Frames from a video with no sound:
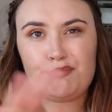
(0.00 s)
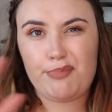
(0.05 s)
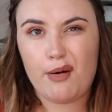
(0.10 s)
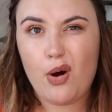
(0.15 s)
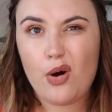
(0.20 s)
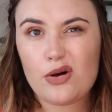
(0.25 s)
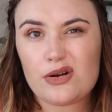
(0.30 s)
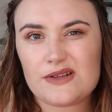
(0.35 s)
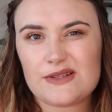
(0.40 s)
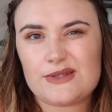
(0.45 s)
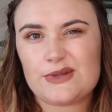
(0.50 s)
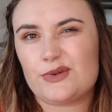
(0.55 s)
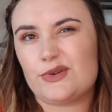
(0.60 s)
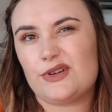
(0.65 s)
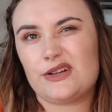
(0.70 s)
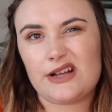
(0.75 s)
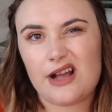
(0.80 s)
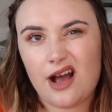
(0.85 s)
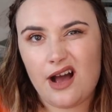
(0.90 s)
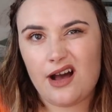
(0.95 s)
box or
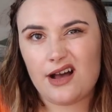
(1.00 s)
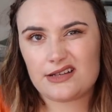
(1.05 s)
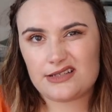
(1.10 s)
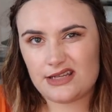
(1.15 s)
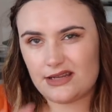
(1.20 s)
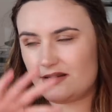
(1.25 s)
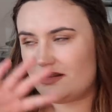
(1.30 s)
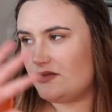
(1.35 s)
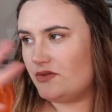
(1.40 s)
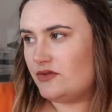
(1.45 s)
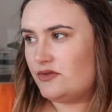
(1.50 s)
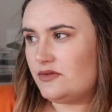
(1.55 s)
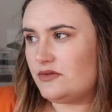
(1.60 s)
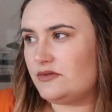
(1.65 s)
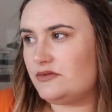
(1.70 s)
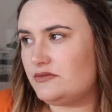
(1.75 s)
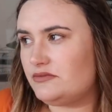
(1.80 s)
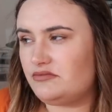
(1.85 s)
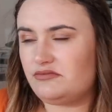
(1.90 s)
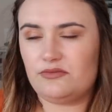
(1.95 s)
a carton
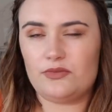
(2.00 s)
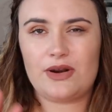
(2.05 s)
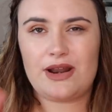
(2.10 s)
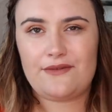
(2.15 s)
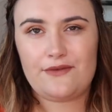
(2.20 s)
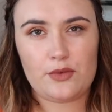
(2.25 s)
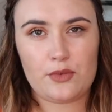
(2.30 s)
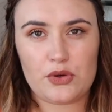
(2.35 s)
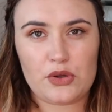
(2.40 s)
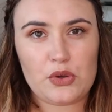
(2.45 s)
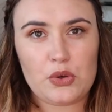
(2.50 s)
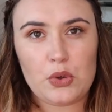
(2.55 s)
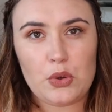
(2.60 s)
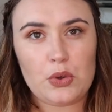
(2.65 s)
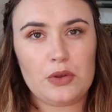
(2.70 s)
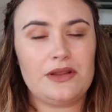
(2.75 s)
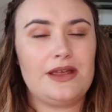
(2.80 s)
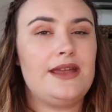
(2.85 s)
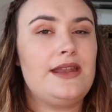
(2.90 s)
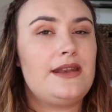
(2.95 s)
or whatever you want to
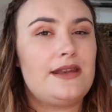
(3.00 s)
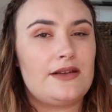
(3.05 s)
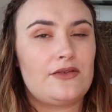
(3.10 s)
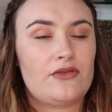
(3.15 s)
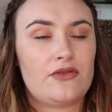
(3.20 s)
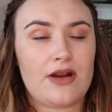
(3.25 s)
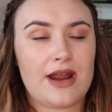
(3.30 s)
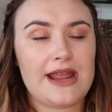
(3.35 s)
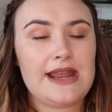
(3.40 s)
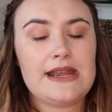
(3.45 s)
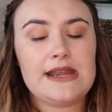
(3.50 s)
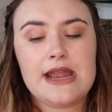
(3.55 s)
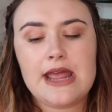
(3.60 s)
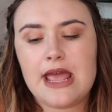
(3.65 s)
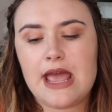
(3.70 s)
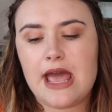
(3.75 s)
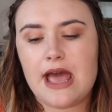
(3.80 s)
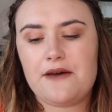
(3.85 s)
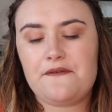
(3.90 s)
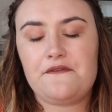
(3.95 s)
call it, a crate,
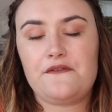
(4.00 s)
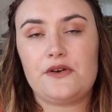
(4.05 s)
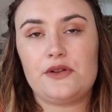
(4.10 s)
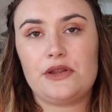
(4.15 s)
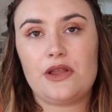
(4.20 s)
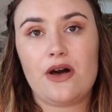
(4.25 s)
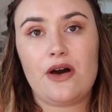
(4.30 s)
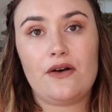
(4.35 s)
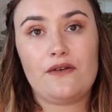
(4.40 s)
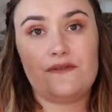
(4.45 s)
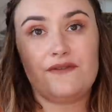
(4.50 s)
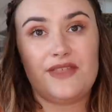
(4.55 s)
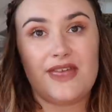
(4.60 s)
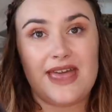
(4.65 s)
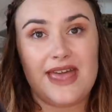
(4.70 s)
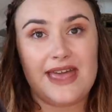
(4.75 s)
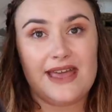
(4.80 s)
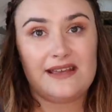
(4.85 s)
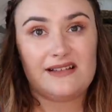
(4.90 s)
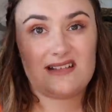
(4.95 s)
full of
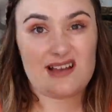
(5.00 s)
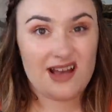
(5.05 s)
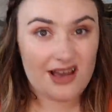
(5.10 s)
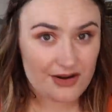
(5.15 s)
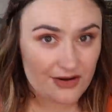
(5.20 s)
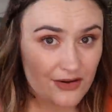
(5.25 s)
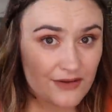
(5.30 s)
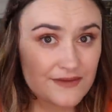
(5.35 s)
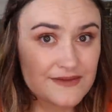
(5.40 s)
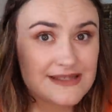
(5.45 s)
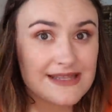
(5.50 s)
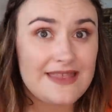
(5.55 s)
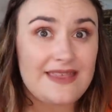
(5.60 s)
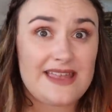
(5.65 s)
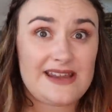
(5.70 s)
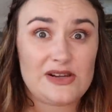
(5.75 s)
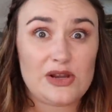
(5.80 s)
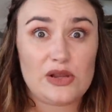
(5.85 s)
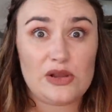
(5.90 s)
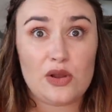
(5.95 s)
their cut-offs that
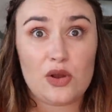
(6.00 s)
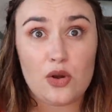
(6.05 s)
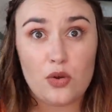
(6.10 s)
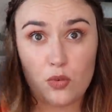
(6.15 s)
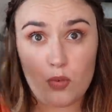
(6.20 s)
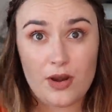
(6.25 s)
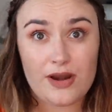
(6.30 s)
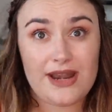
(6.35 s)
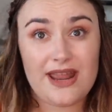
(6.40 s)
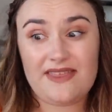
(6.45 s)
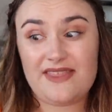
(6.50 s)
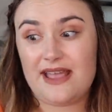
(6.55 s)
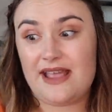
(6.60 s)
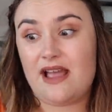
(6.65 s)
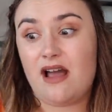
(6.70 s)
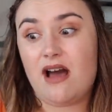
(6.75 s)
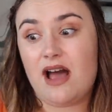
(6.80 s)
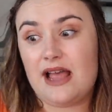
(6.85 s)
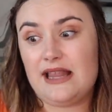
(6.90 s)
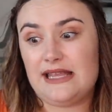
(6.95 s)
they no longer want and they
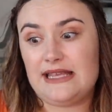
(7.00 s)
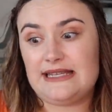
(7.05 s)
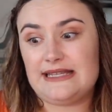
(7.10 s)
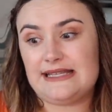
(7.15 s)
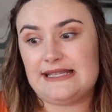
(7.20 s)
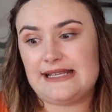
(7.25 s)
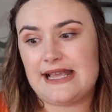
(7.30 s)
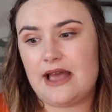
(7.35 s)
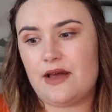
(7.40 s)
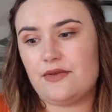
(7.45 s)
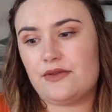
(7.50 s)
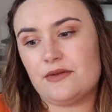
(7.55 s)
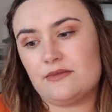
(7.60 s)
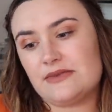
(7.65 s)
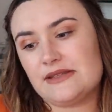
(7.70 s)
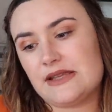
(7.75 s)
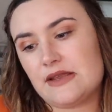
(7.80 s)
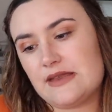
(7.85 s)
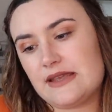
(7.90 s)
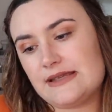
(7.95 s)
highly discount
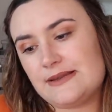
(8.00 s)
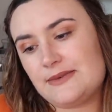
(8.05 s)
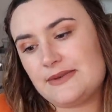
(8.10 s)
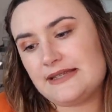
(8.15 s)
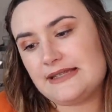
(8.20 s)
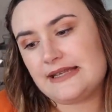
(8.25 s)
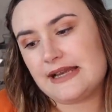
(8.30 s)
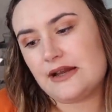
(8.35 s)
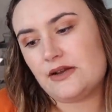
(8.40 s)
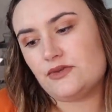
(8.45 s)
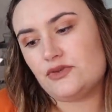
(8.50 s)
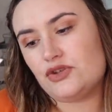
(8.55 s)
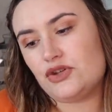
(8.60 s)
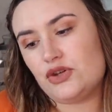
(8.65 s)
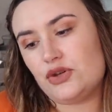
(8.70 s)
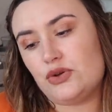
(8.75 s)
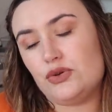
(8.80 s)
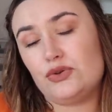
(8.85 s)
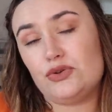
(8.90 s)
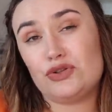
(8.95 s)
them. So this was down
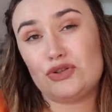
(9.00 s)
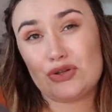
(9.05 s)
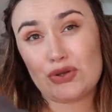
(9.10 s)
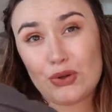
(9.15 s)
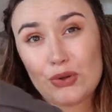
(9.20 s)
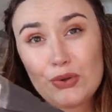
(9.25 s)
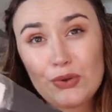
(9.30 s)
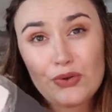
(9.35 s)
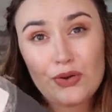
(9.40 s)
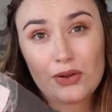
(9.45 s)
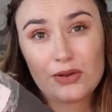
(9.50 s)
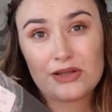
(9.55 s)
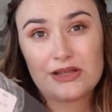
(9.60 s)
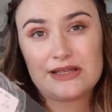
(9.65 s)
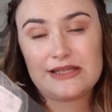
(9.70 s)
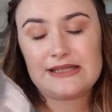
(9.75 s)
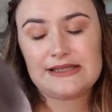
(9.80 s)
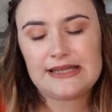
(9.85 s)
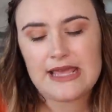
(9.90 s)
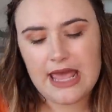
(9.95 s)
to
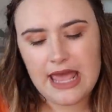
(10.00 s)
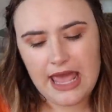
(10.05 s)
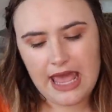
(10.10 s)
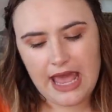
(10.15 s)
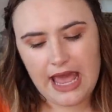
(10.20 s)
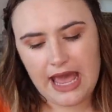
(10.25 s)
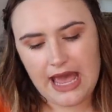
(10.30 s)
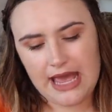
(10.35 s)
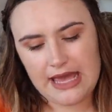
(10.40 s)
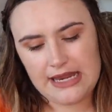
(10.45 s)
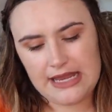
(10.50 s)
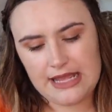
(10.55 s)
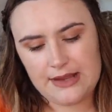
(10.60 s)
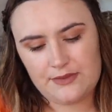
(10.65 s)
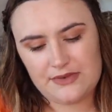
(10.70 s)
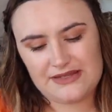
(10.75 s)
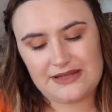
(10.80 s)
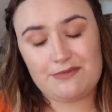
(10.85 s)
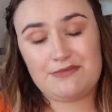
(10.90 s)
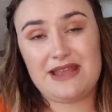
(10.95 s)
$2 and
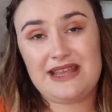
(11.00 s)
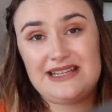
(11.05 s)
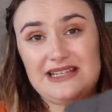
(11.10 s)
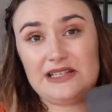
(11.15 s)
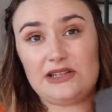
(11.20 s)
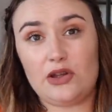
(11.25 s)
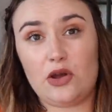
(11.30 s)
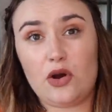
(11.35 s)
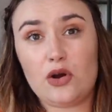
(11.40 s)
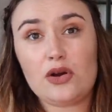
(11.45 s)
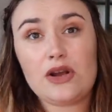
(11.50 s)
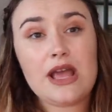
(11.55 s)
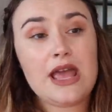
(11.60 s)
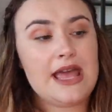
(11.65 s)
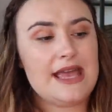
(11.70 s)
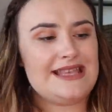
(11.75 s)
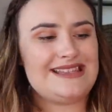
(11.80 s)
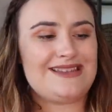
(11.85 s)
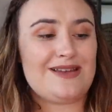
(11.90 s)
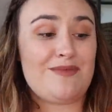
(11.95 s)
it was a meter long.
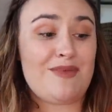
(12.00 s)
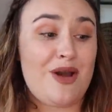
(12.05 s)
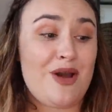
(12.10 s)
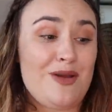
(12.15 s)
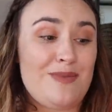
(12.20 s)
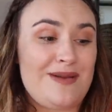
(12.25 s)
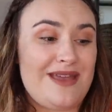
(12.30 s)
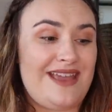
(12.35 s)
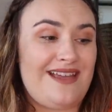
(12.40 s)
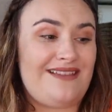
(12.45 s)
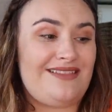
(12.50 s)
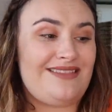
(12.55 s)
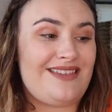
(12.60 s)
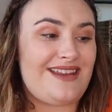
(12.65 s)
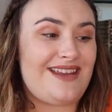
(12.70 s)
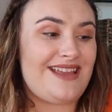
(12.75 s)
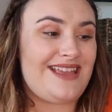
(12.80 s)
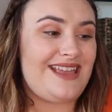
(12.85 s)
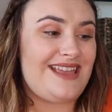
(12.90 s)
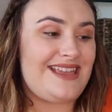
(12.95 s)
So I'm hoping
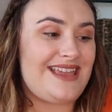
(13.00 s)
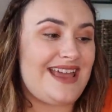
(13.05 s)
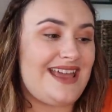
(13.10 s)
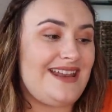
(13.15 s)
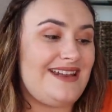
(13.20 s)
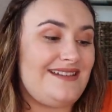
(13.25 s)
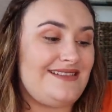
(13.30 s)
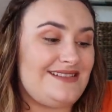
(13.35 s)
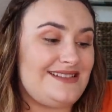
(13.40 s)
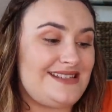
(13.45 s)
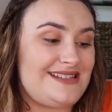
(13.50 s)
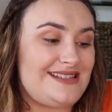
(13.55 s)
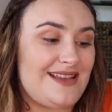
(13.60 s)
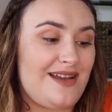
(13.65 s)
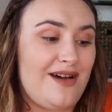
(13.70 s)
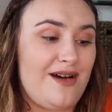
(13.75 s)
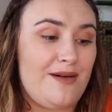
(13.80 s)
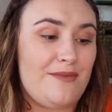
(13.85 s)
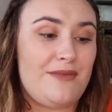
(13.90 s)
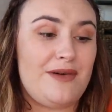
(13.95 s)
that I can get
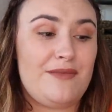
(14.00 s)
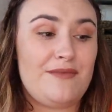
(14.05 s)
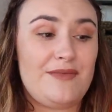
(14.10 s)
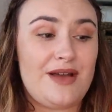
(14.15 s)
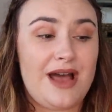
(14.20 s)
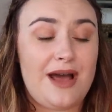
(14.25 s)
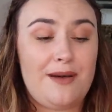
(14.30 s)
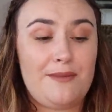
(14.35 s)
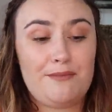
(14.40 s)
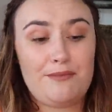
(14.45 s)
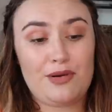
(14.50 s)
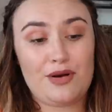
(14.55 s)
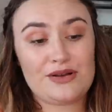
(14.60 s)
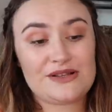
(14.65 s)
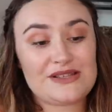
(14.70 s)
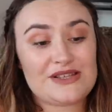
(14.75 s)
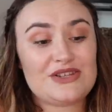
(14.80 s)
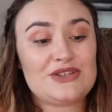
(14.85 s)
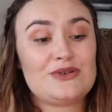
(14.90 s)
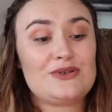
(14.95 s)
some um,
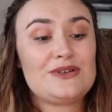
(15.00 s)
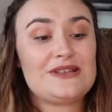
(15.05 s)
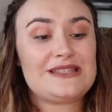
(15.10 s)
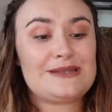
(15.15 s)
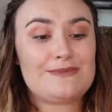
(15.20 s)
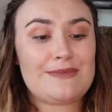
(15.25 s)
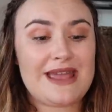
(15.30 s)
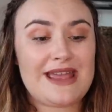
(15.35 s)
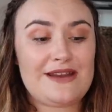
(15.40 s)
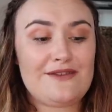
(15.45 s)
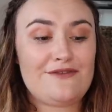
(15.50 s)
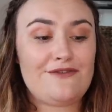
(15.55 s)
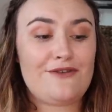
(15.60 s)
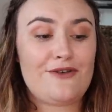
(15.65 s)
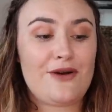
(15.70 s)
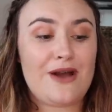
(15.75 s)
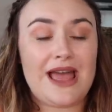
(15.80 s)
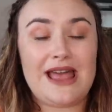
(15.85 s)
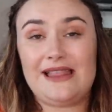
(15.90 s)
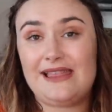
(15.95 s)
boxer shorts made
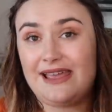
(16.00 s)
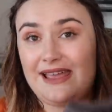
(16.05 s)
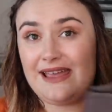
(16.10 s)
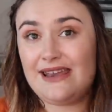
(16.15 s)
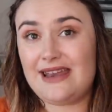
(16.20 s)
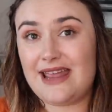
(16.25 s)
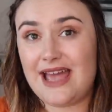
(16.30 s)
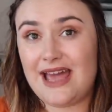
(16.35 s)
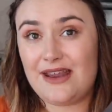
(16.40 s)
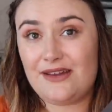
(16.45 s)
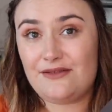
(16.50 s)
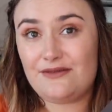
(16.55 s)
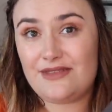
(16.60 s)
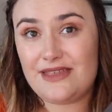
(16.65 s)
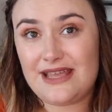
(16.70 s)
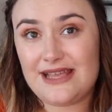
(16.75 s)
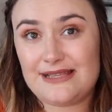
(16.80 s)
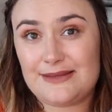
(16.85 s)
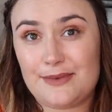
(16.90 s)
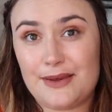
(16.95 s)
for Elliot out of
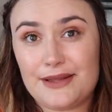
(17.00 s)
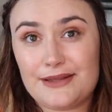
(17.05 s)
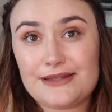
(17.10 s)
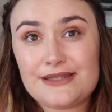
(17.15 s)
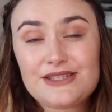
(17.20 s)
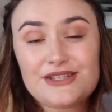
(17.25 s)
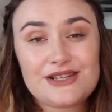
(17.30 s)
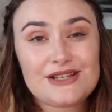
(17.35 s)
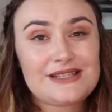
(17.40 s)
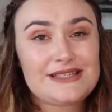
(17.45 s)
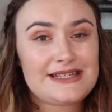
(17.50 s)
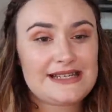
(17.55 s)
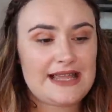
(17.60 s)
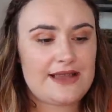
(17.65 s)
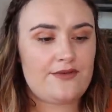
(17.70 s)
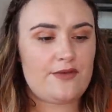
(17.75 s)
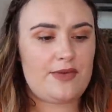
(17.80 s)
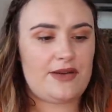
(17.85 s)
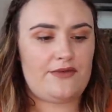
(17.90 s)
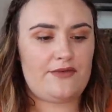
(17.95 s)
these ones just to
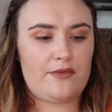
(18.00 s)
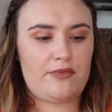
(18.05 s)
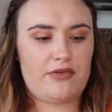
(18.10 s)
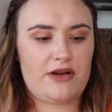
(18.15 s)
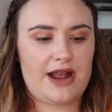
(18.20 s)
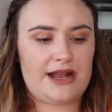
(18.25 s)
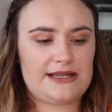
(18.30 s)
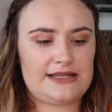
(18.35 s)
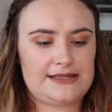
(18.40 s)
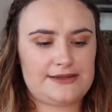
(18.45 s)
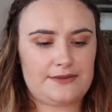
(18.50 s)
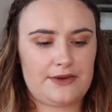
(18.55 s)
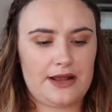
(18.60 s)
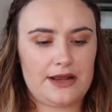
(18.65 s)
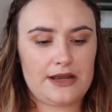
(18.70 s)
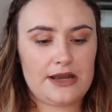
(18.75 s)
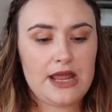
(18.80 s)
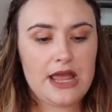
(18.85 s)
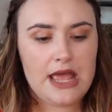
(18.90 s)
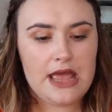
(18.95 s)
give a bit of a practice
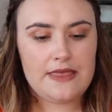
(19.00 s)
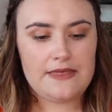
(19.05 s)
run.